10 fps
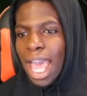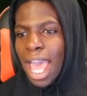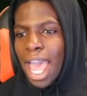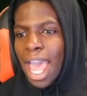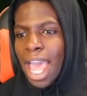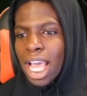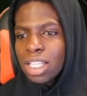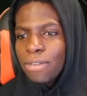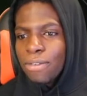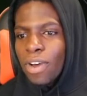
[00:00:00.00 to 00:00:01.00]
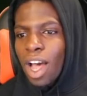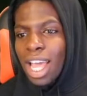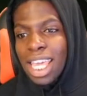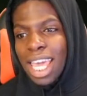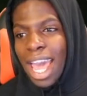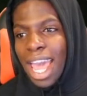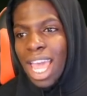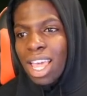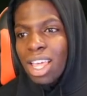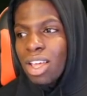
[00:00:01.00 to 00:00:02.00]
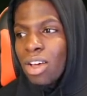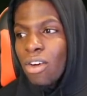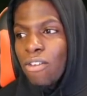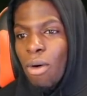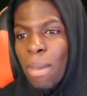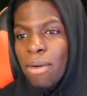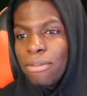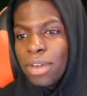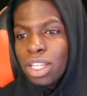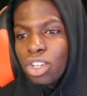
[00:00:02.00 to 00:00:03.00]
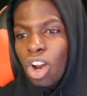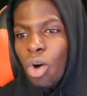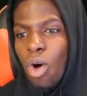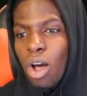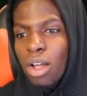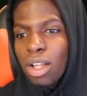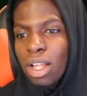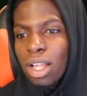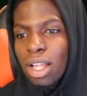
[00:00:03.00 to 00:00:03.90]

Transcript: Yes, 30k for Memphis. You know what?